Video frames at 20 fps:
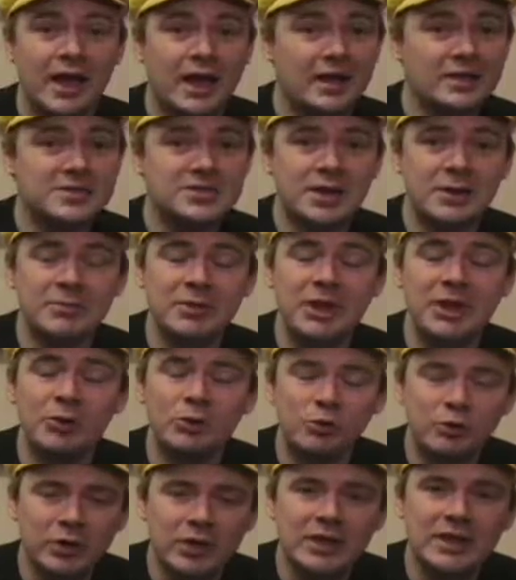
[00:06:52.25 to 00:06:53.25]
And something I
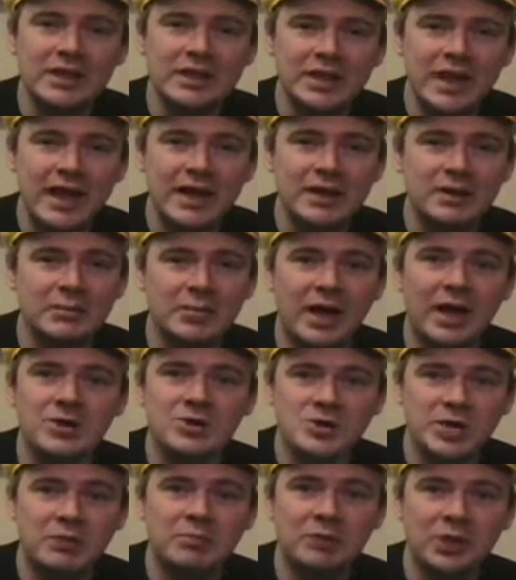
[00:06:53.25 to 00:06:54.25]
really like
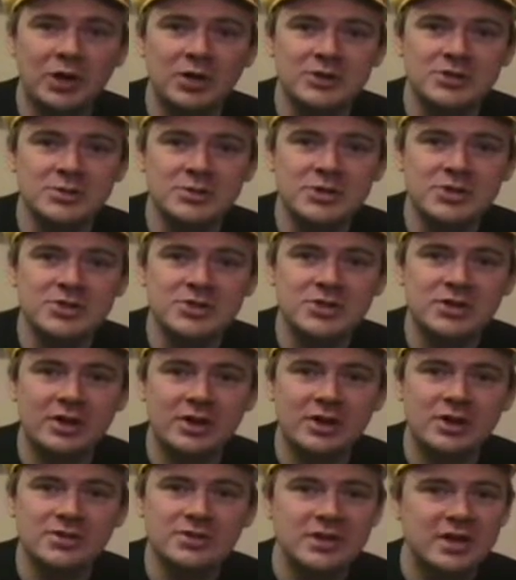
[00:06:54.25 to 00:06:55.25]
about Jump Ultimate
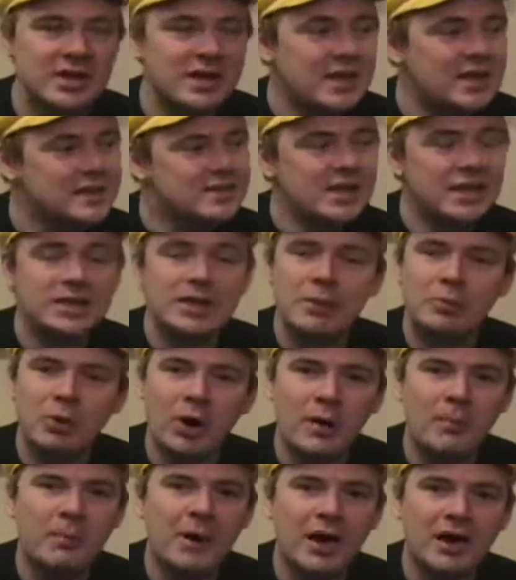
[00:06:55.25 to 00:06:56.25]
Stars is that they
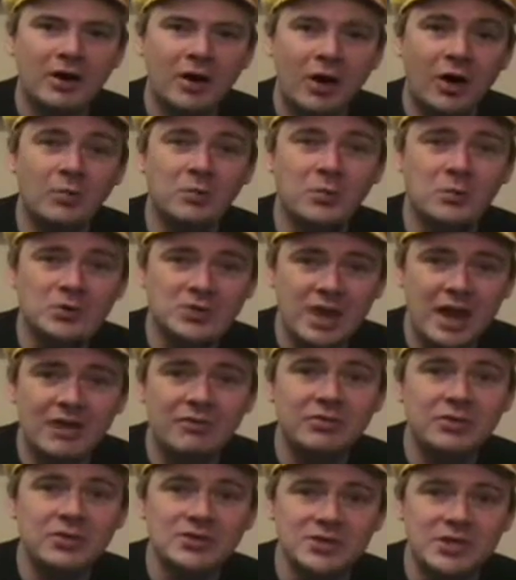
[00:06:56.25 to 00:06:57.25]
brought back almost
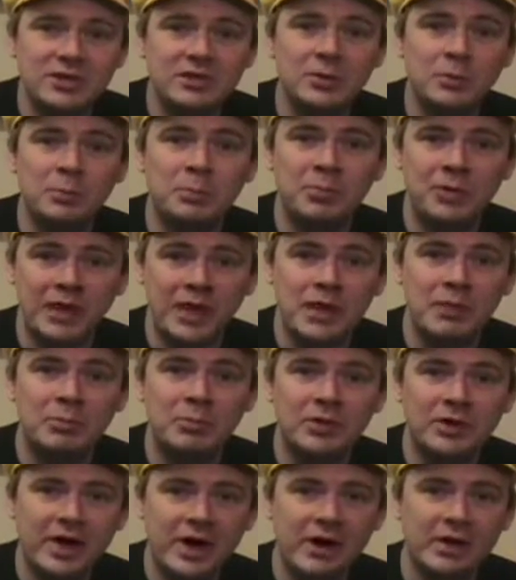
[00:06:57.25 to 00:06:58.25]
every single
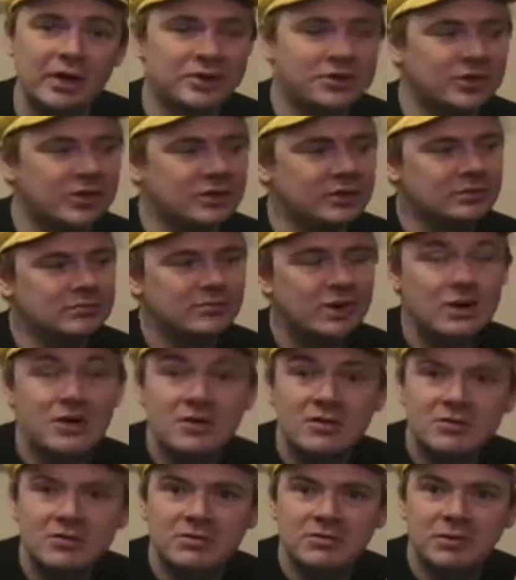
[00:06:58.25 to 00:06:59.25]
playable character
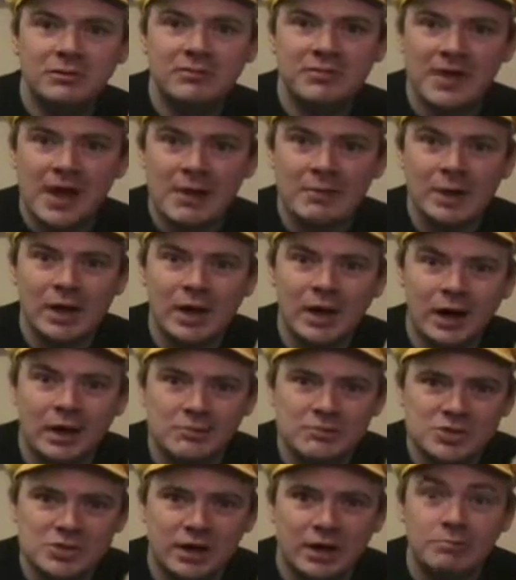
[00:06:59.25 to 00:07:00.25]
from
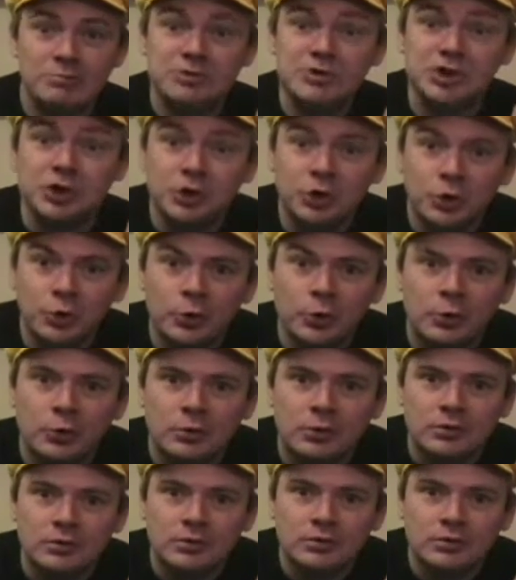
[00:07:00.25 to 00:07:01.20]
Famicom Jump 2.